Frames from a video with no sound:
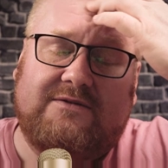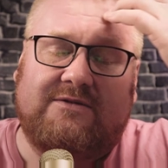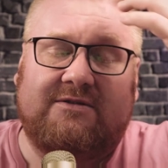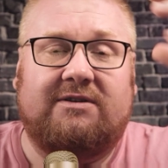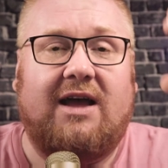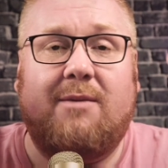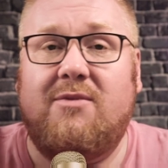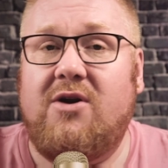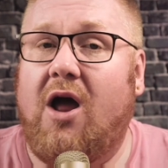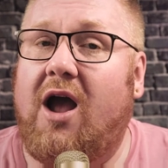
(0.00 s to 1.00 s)

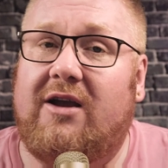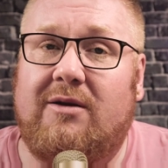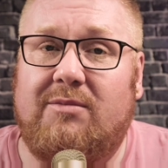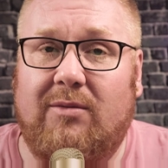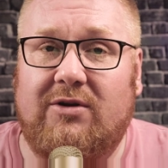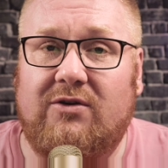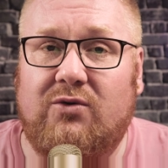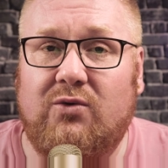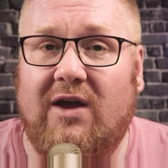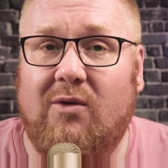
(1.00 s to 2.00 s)
I'm not going to be able to
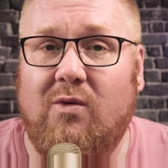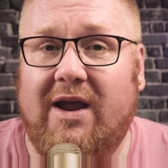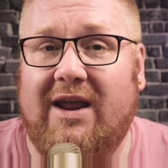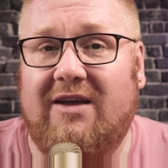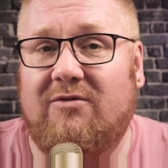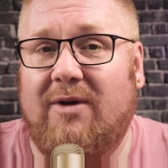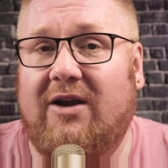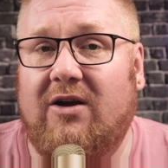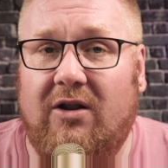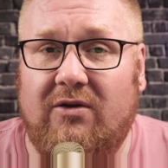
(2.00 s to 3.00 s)
do that right if my
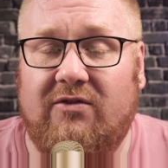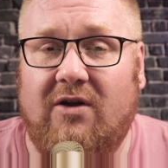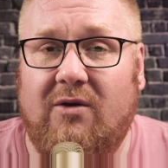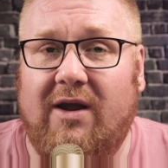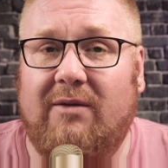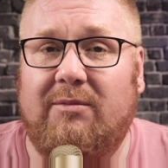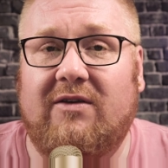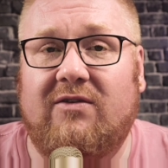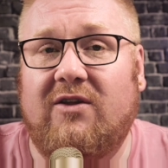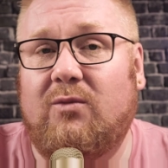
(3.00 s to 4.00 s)
color is not right,
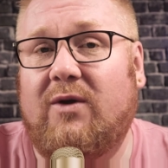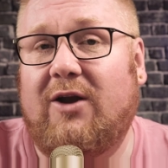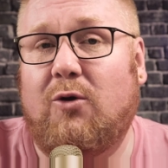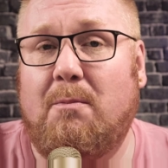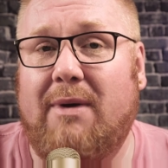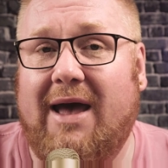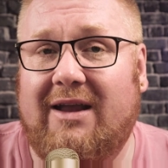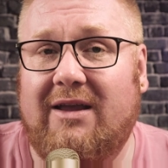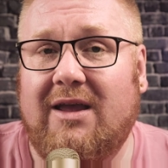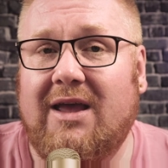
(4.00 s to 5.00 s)
because then when I go back